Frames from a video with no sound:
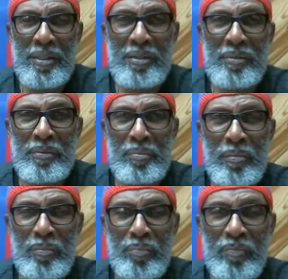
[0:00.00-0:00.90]
of the
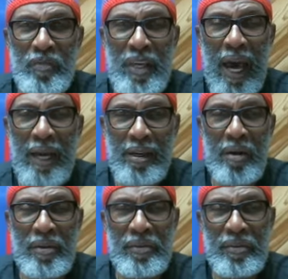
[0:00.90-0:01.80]
fiat
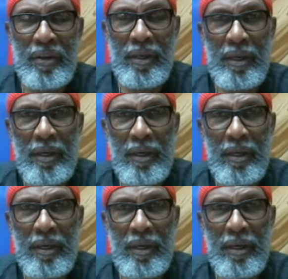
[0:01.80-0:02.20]
currency.